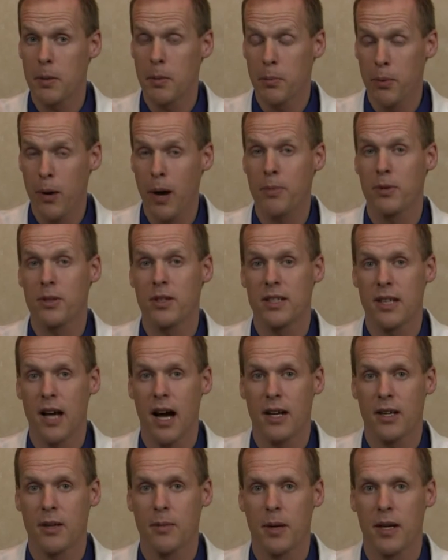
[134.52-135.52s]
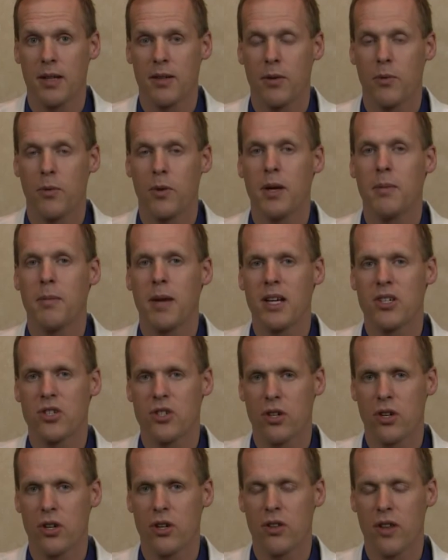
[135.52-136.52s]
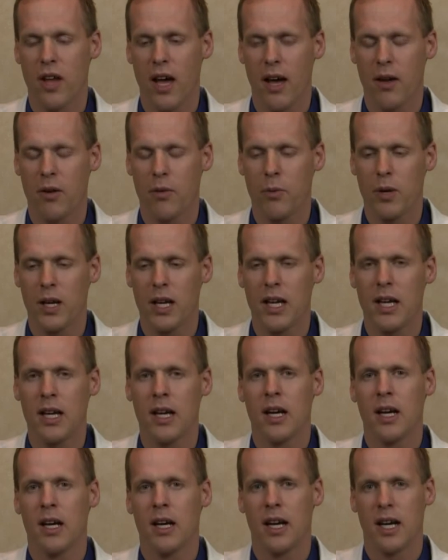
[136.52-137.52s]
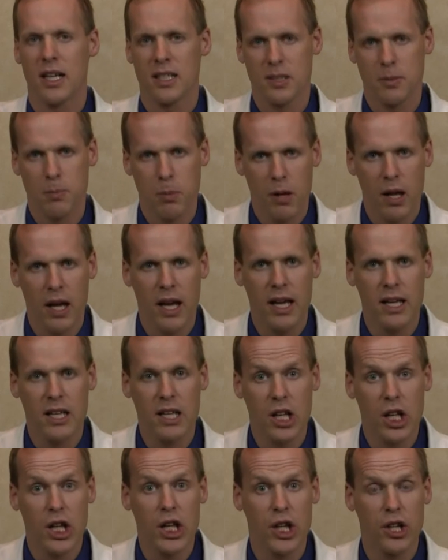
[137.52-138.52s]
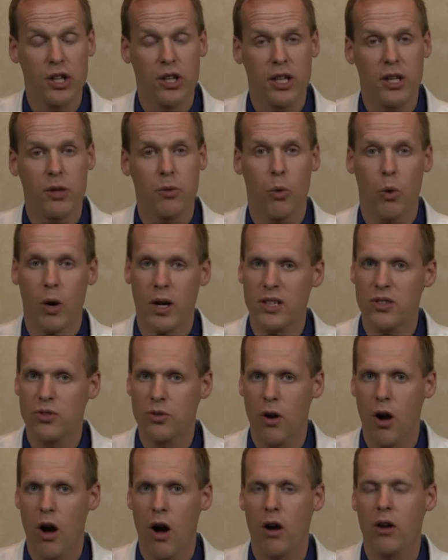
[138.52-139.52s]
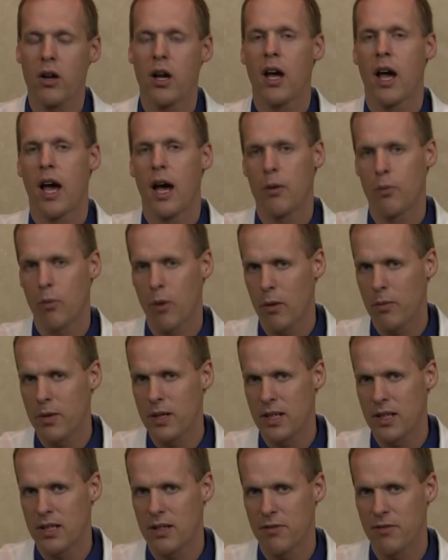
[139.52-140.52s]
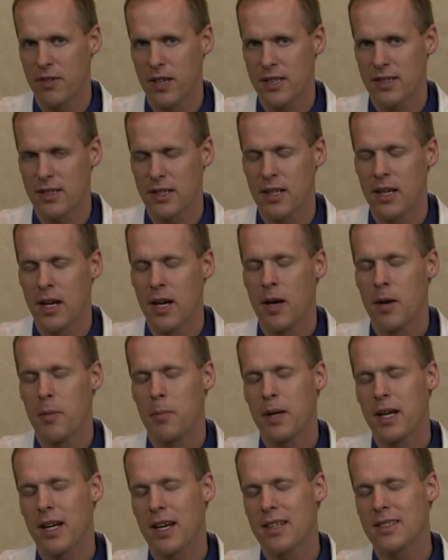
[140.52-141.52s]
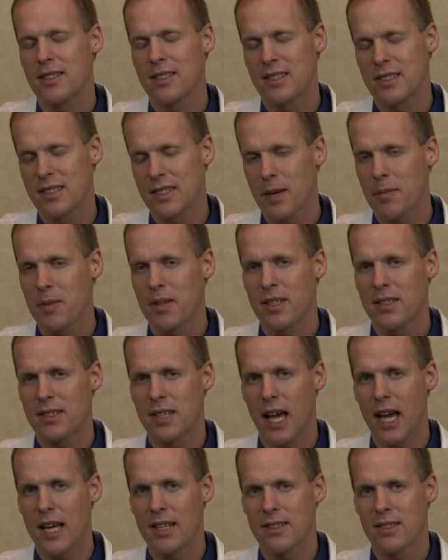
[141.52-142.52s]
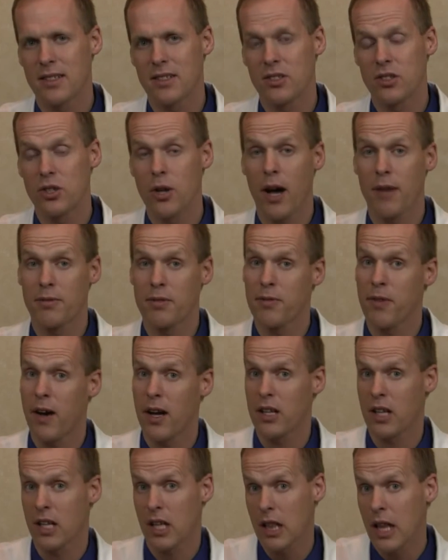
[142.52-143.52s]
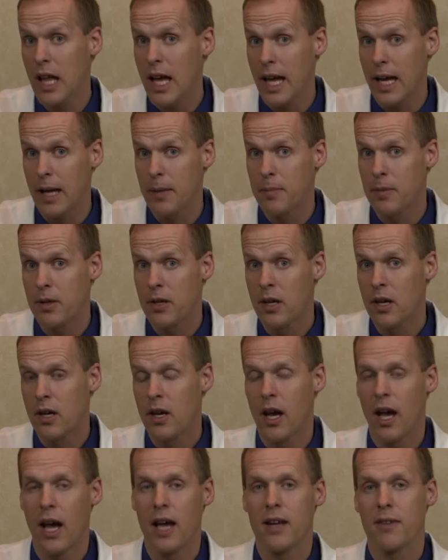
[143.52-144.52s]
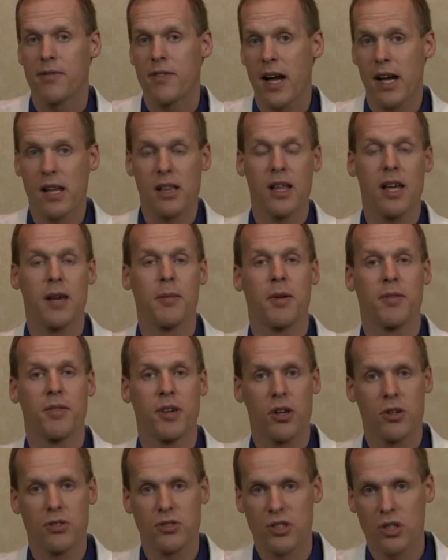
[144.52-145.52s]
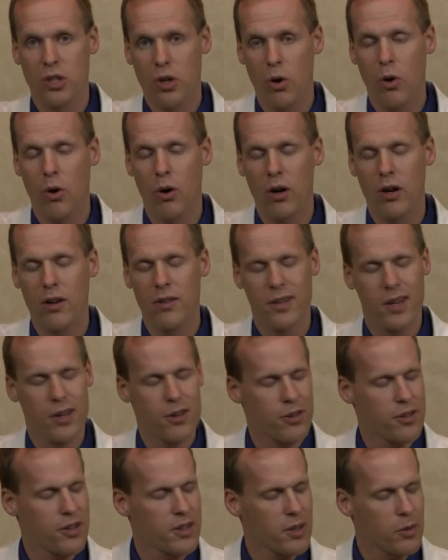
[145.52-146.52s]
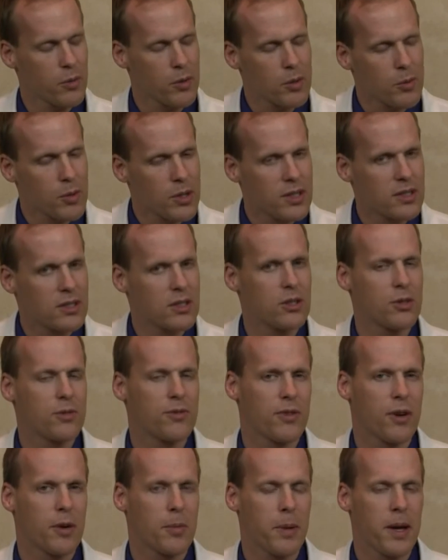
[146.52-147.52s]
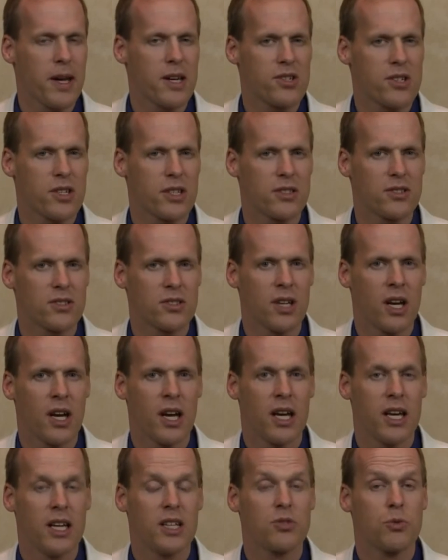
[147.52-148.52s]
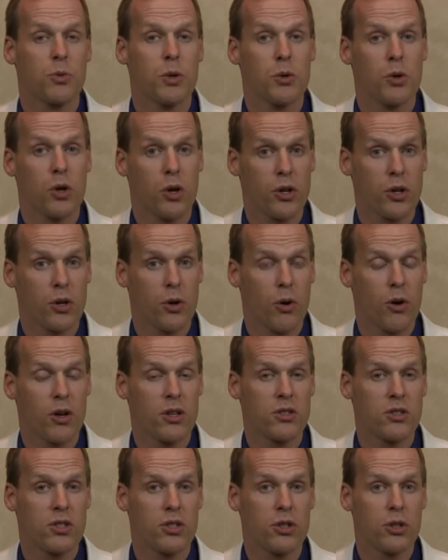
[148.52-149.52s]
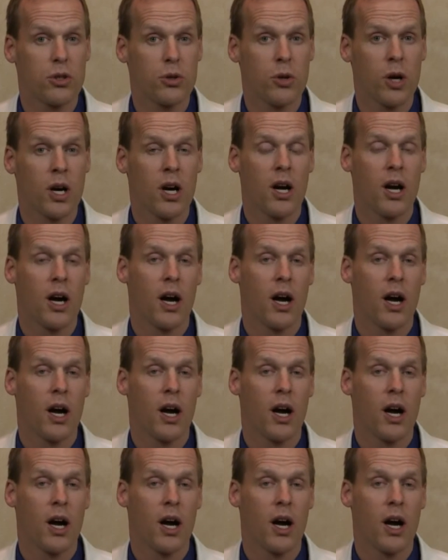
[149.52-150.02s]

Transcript: properly document. We make sure that we explain clearly what is wrong and what we did to fix it. Because in some of these cases, you have to file a claim. And if that claim ever goes to court, the other thing that we're willing to do for our patients is we will go to court to